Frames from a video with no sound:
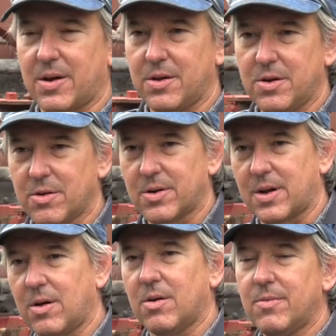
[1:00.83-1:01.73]
a year
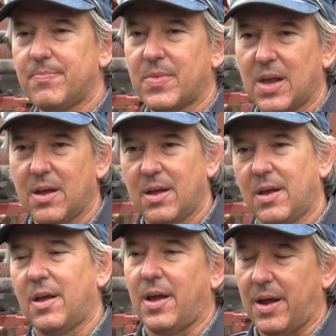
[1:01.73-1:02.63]
ago,
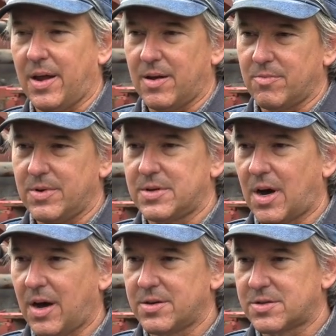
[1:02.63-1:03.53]
and we
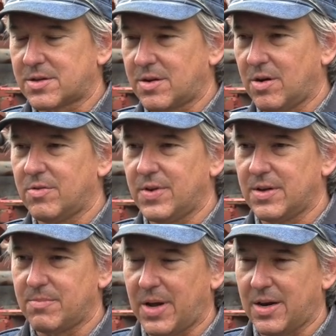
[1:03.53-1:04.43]
dodged
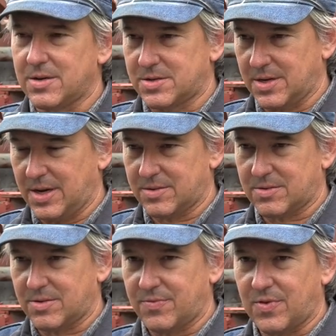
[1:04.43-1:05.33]
COVID, managed to get
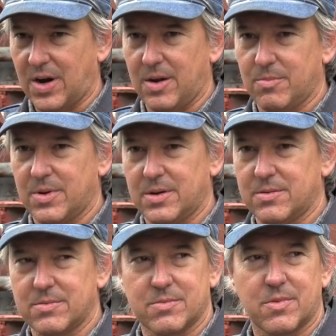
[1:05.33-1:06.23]
the frame
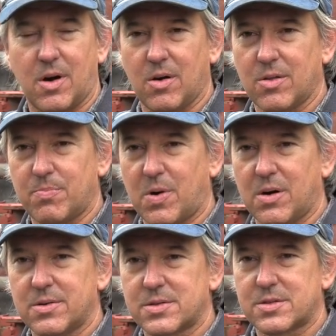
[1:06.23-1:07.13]
and all the
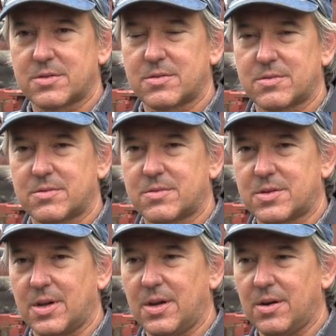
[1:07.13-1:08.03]
parts
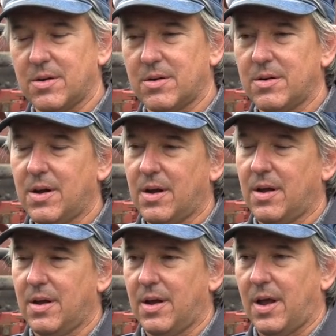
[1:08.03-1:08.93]
to here.
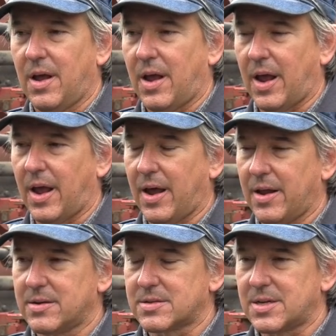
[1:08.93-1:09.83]

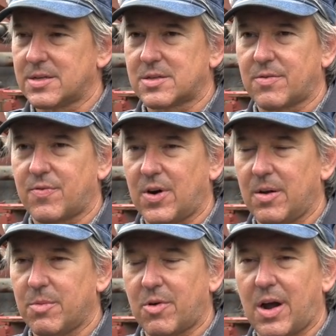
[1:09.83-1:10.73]
And since the
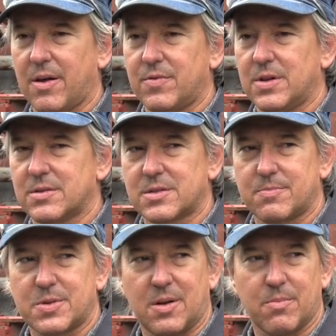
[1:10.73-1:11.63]
frame arrived in
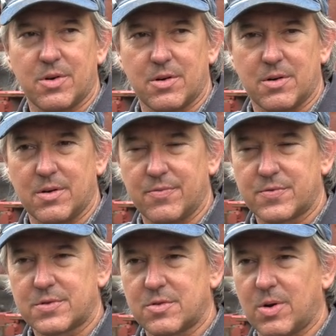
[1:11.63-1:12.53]
September of
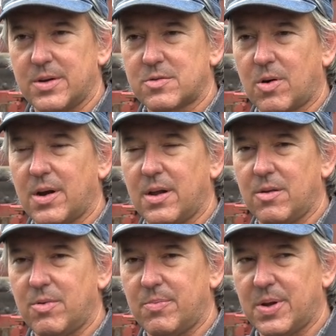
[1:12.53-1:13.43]

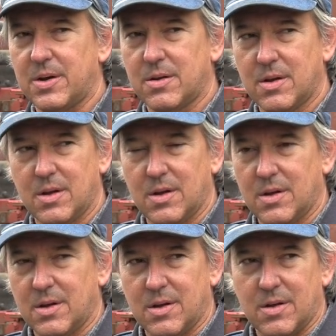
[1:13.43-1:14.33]
2020, we've been
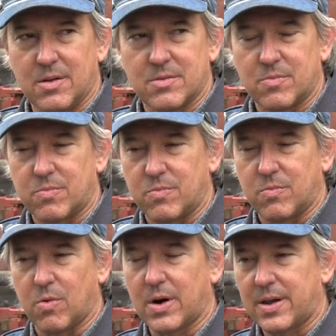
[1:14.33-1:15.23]

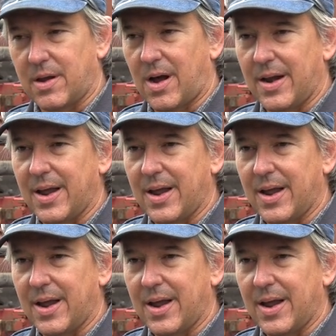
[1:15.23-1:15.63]
working on